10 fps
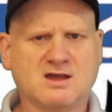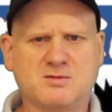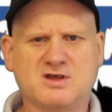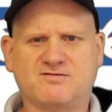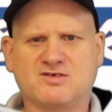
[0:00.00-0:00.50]
a
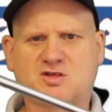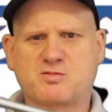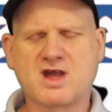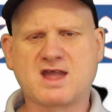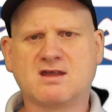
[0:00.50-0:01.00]
bit of a
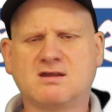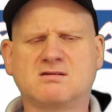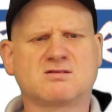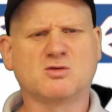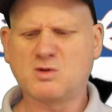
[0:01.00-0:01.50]
spray.
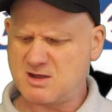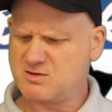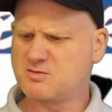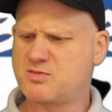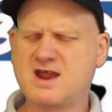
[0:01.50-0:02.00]
So why are
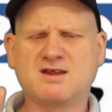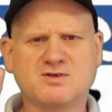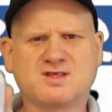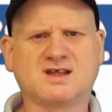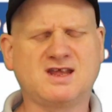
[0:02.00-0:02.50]
we spraying it
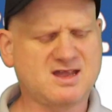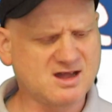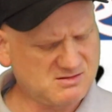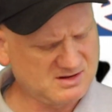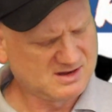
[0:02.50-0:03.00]
with
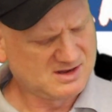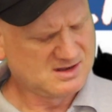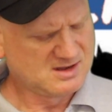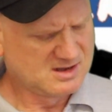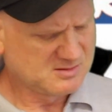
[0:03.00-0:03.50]
silicone?
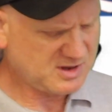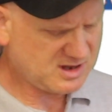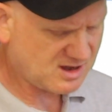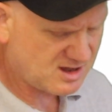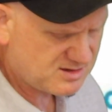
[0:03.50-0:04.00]

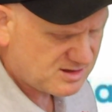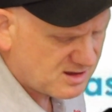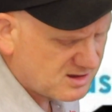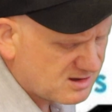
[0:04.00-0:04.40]
Because